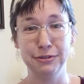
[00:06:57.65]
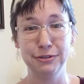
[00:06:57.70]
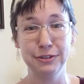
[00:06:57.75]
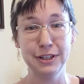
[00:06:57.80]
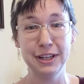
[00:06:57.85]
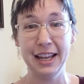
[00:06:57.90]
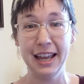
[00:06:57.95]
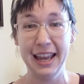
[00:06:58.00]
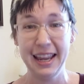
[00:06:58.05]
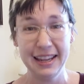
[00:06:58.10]

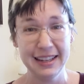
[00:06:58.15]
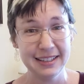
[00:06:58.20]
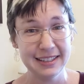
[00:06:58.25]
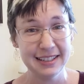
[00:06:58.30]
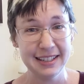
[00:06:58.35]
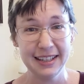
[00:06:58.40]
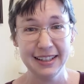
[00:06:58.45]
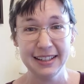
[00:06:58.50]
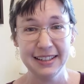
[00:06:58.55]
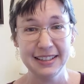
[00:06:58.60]
free
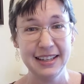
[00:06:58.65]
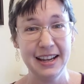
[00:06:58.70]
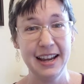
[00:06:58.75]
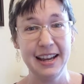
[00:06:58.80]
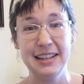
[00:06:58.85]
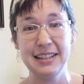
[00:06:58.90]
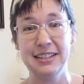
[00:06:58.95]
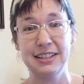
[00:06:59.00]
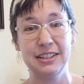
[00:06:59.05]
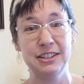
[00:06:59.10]
hand
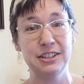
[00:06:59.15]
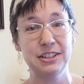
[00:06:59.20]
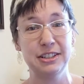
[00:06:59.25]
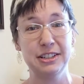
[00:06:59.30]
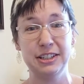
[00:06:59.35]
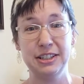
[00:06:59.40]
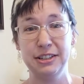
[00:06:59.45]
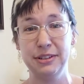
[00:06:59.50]
sanitizer.